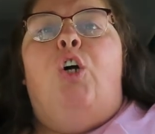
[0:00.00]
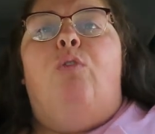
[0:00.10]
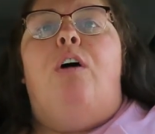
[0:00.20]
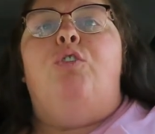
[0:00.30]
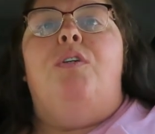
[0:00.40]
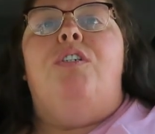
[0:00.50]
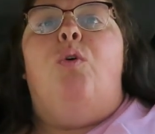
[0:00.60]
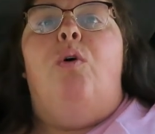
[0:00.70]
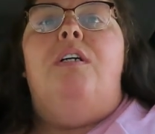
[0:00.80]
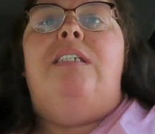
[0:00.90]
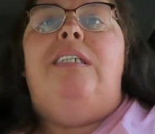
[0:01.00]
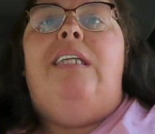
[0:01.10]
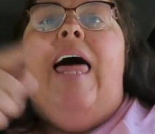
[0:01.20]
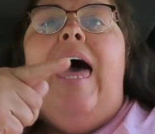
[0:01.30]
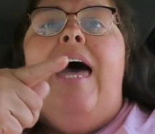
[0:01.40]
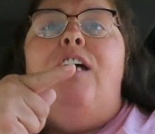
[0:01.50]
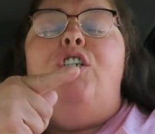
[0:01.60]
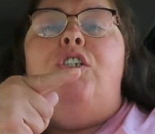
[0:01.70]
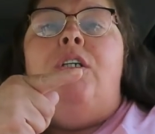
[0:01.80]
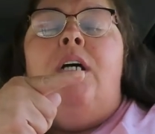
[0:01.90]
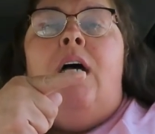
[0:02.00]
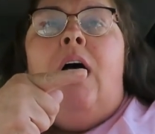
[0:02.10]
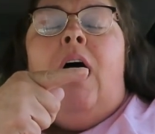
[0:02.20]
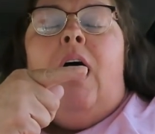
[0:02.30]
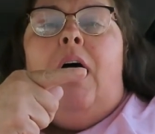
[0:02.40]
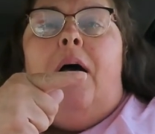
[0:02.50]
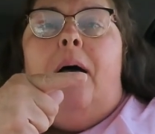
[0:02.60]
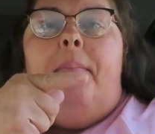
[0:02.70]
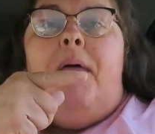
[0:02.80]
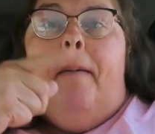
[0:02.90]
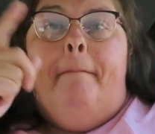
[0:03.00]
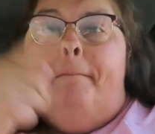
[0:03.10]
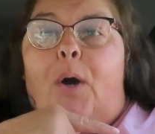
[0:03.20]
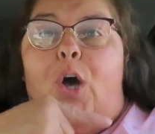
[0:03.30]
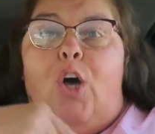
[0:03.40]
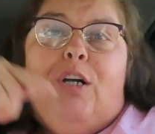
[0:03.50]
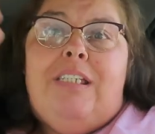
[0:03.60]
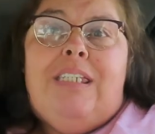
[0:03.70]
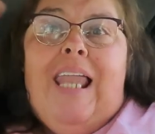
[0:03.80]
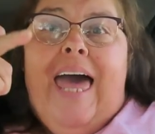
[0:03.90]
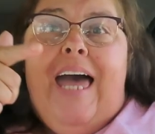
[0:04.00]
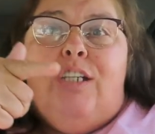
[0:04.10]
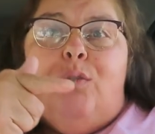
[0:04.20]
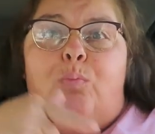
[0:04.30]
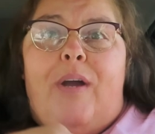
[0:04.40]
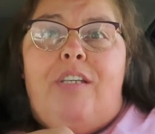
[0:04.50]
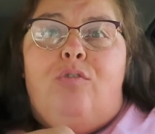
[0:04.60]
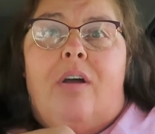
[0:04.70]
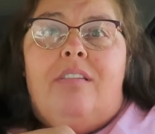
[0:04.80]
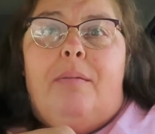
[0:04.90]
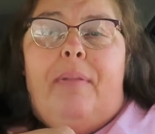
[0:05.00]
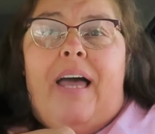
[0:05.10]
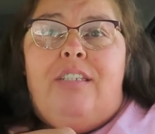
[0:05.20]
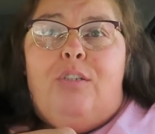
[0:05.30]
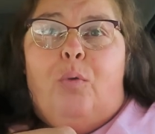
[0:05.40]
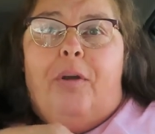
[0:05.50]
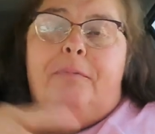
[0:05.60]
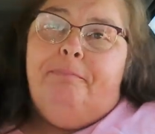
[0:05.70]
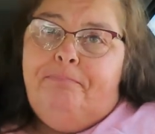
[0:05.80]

grocery store slash um, bulk slash restaurant supply store.